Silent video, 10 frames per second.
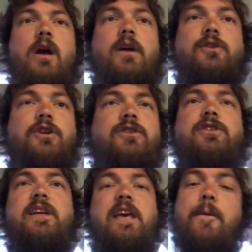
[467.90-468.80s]
just
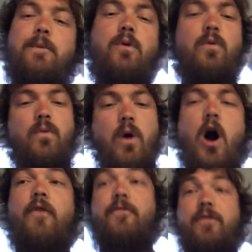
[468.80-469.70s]
to keep you
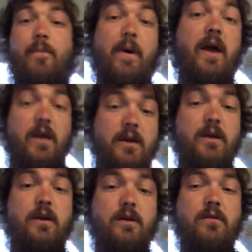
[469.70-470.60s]
off the bank.
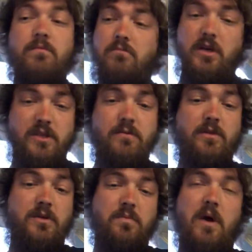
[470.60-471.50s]

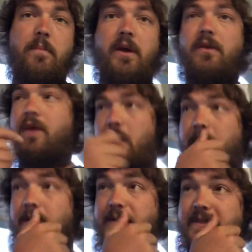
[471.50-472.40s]
Is my big thing.
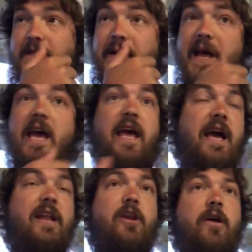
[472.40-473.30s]
Today
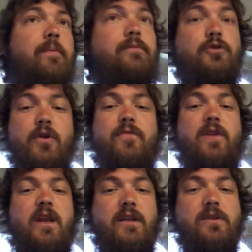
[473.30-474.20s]
I ended up
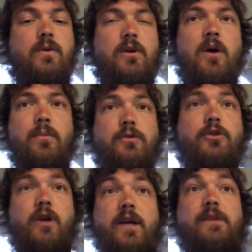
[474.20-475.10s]
drifting into a couple
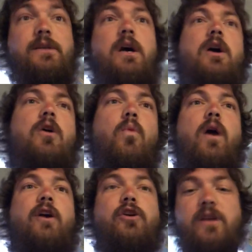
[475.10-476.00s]
trees where
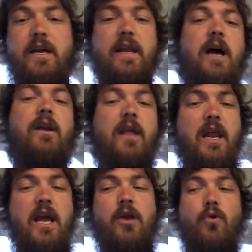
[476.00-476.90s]
I couldn't get down to that
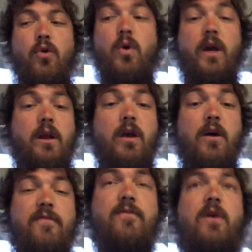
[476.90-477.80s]
handle quick
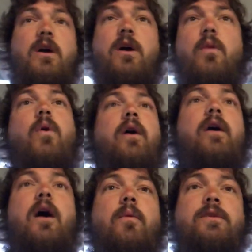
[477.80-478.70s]
enough, where
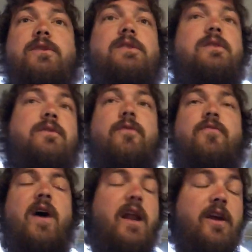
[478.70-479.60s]
I was
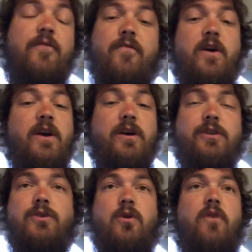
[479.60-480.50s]
fighting a fish, or